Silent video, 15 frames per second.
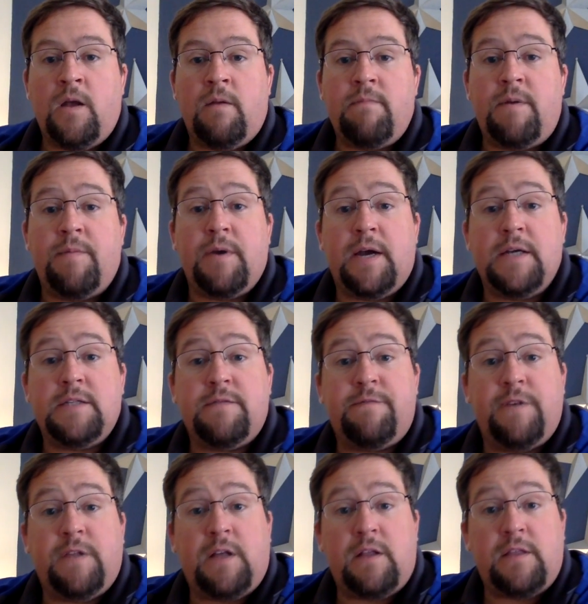Remember, guys,
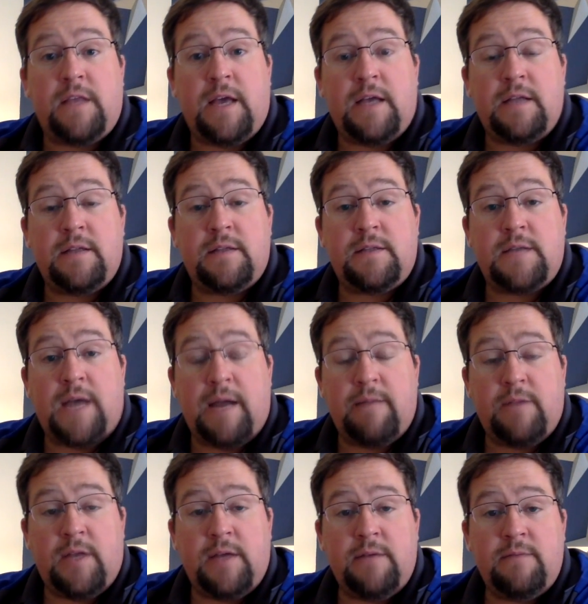fill out that
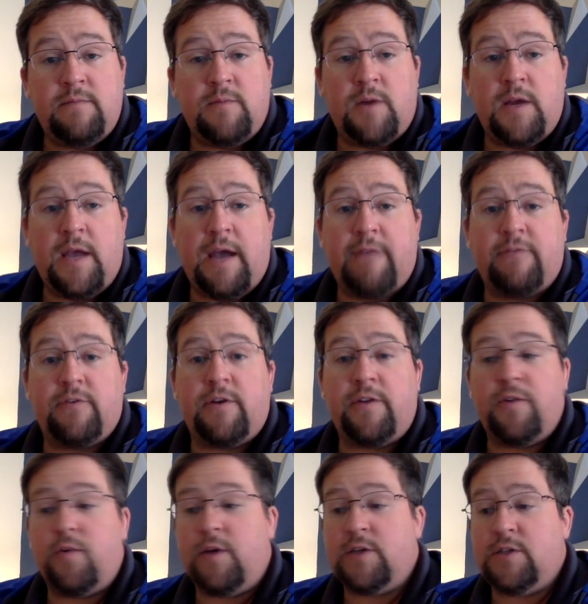timeline right after all the
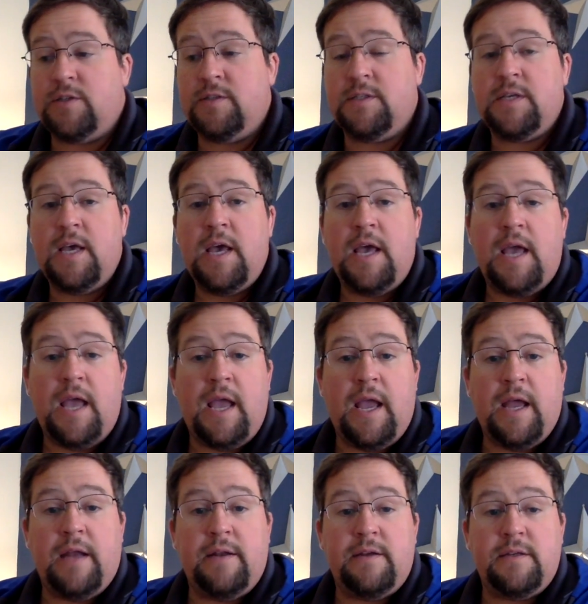questions
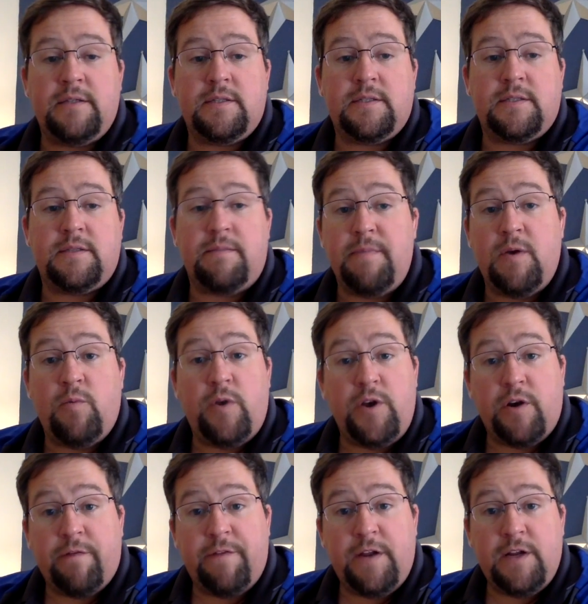and submit when
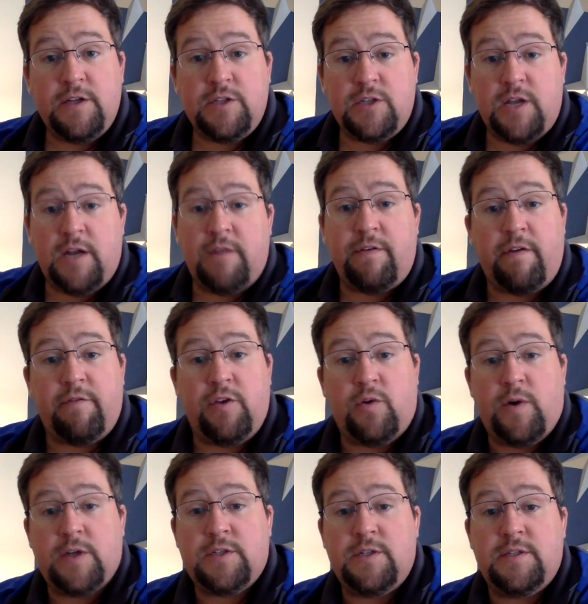you're finished. And if you have any
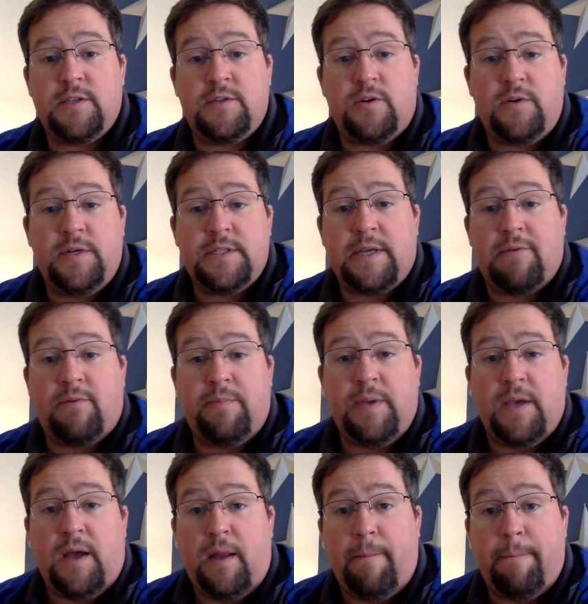questions, as always, I will
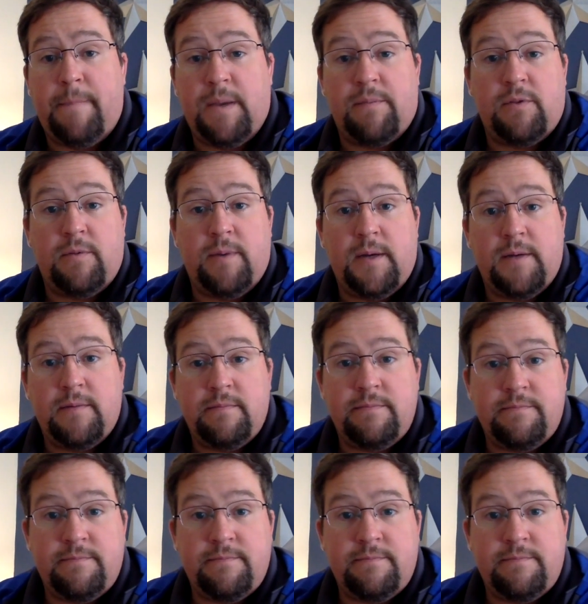be on Big Blue Button.